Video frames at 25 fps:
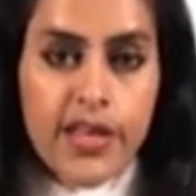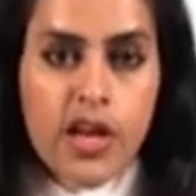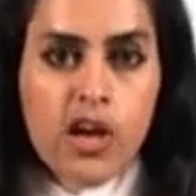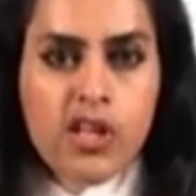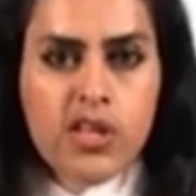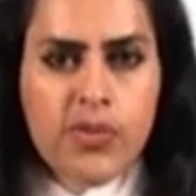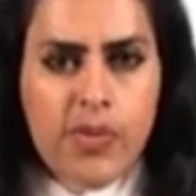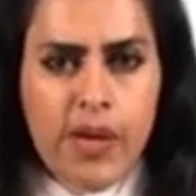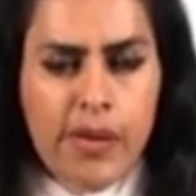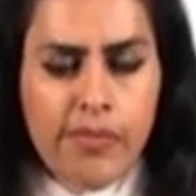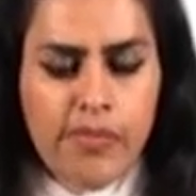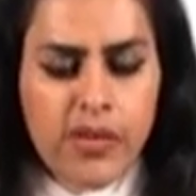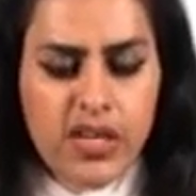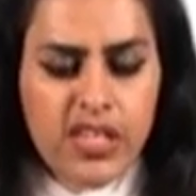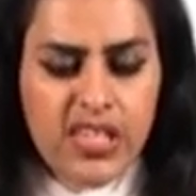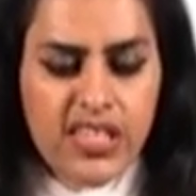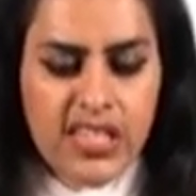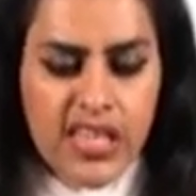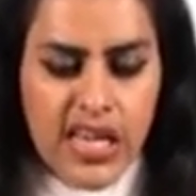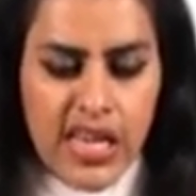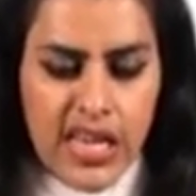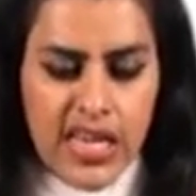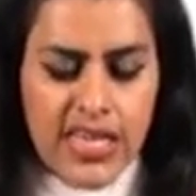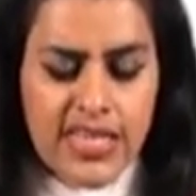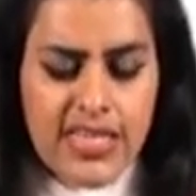Now the member
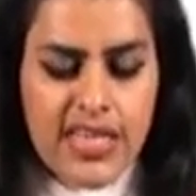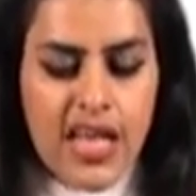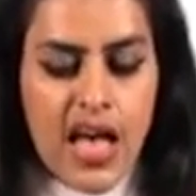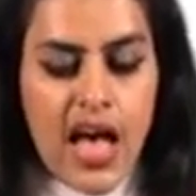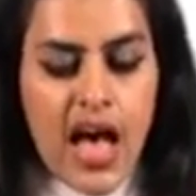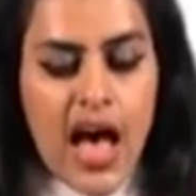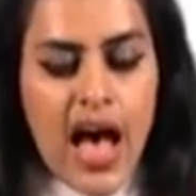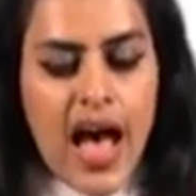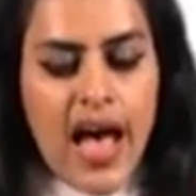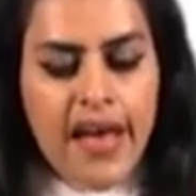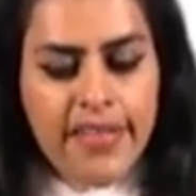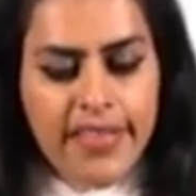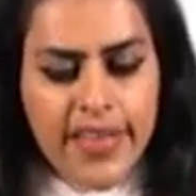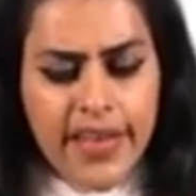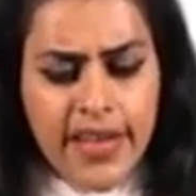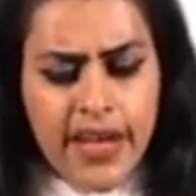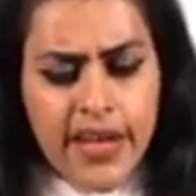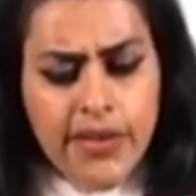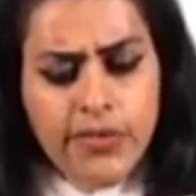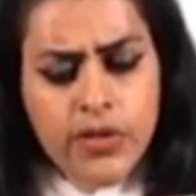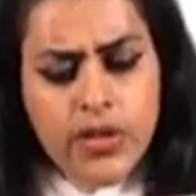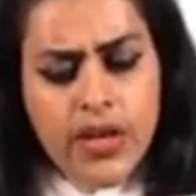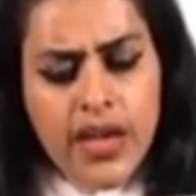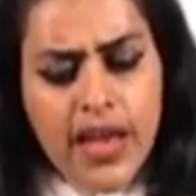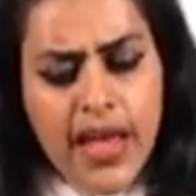says, I
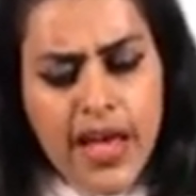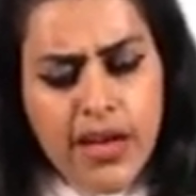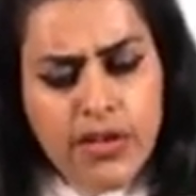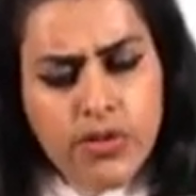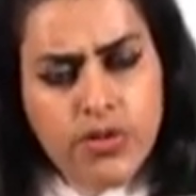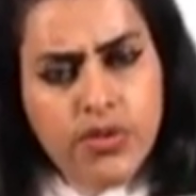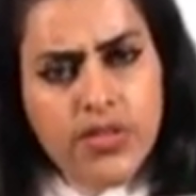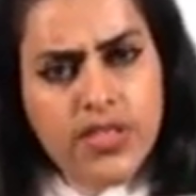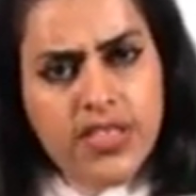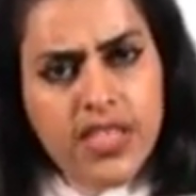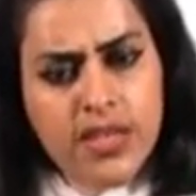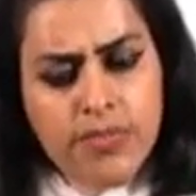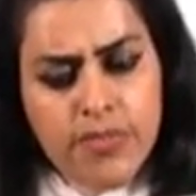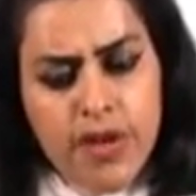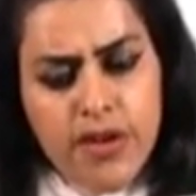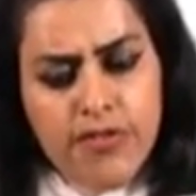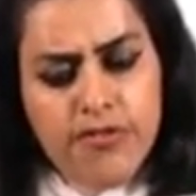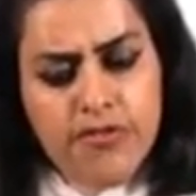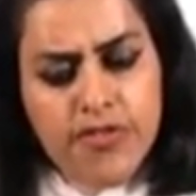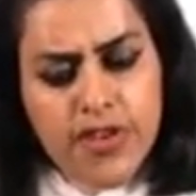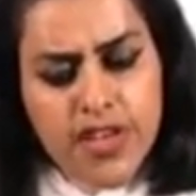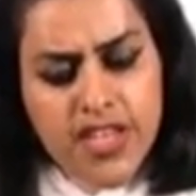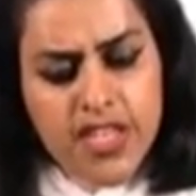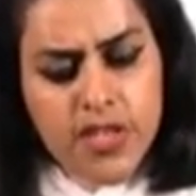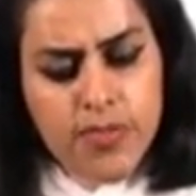think I would like to attend
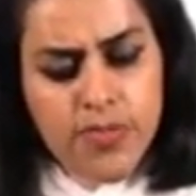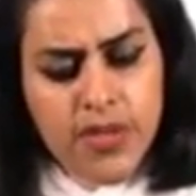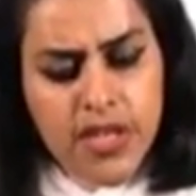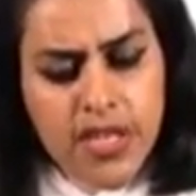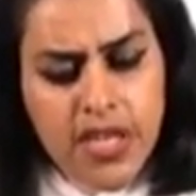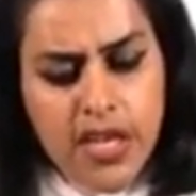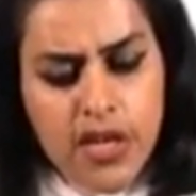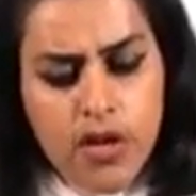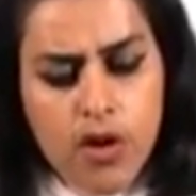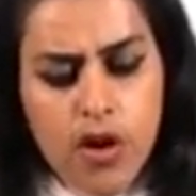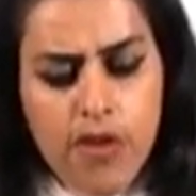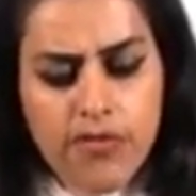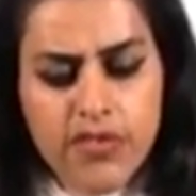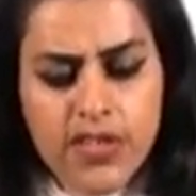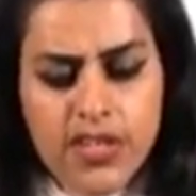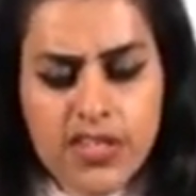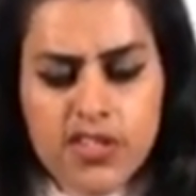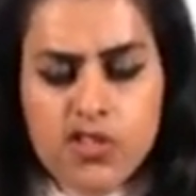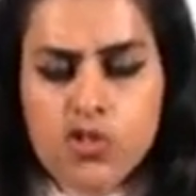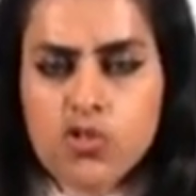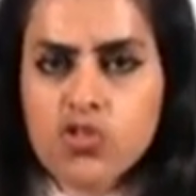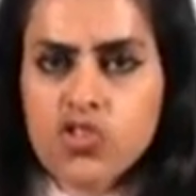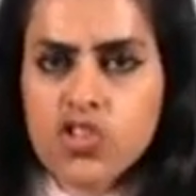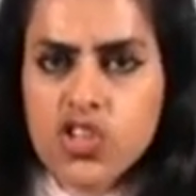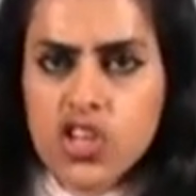my first meeting of
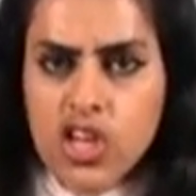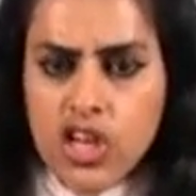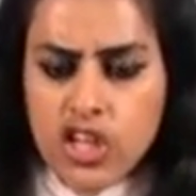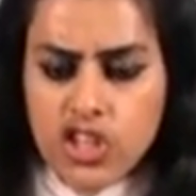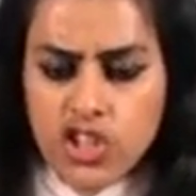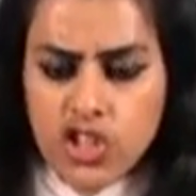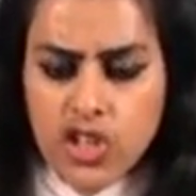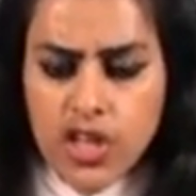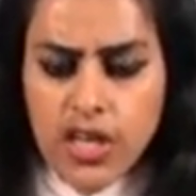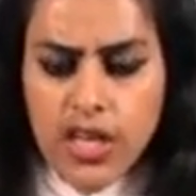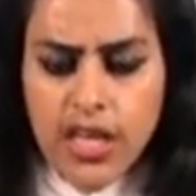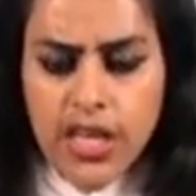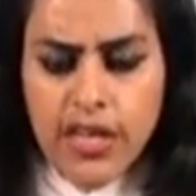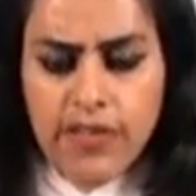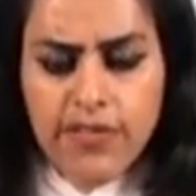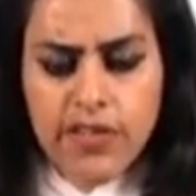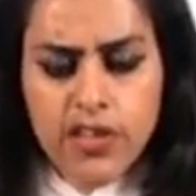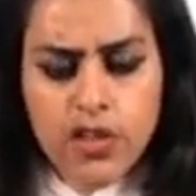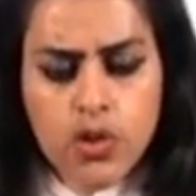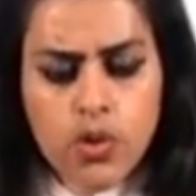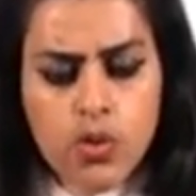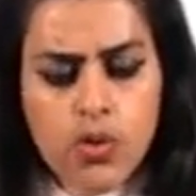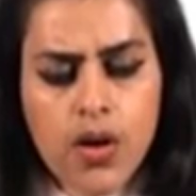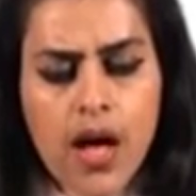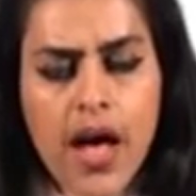the association
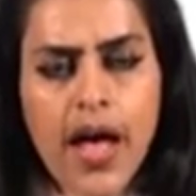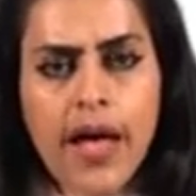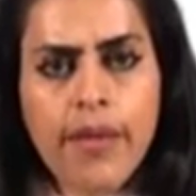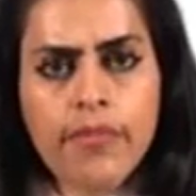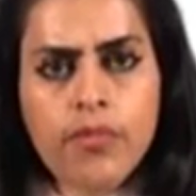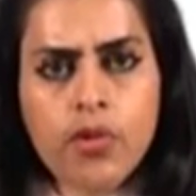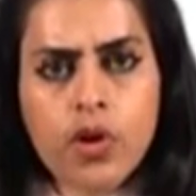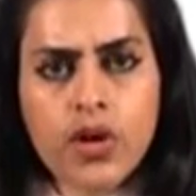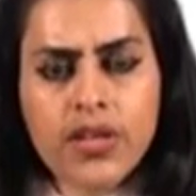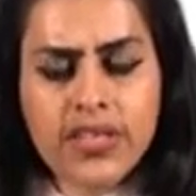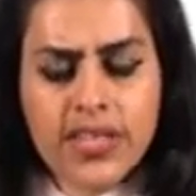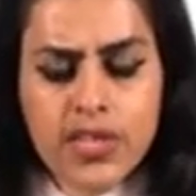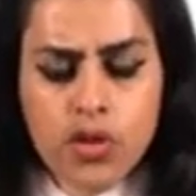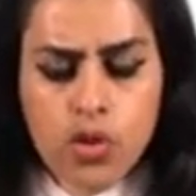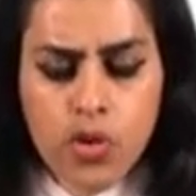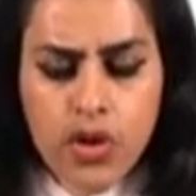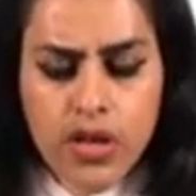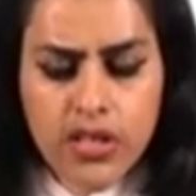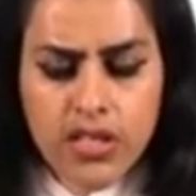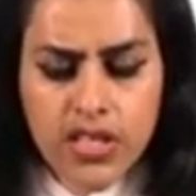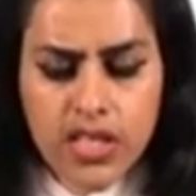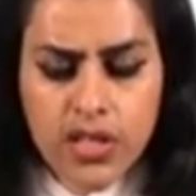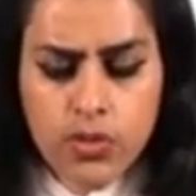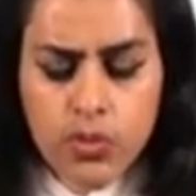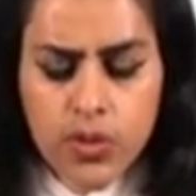even though I am not
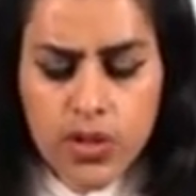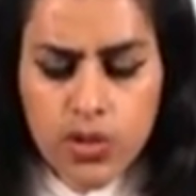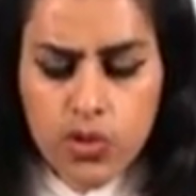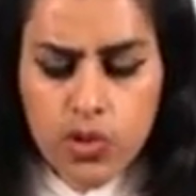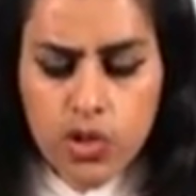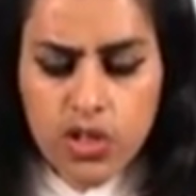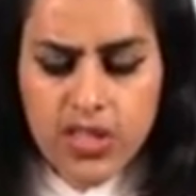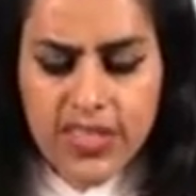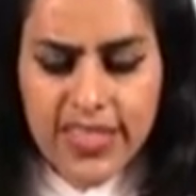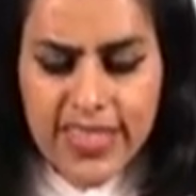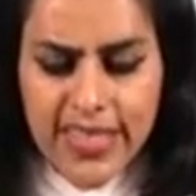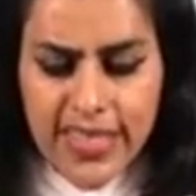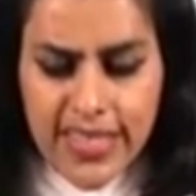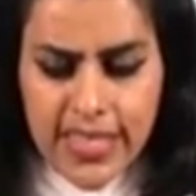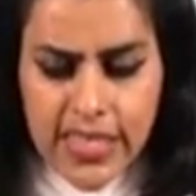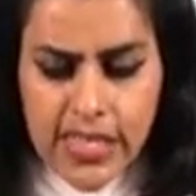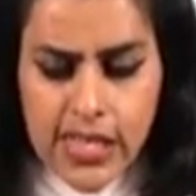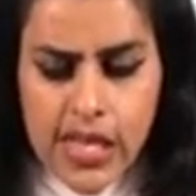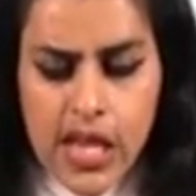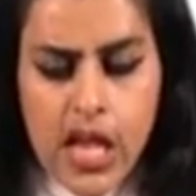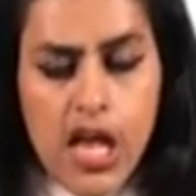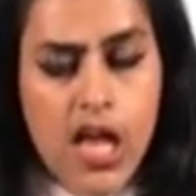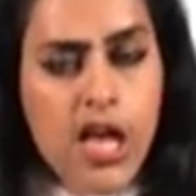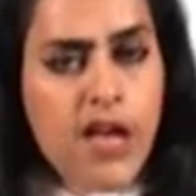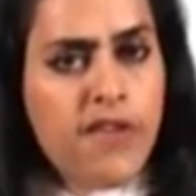acquainted with your
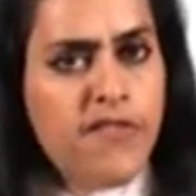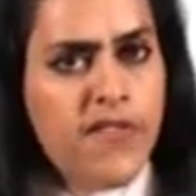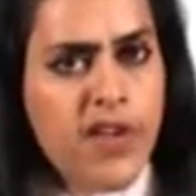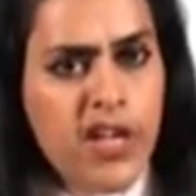city.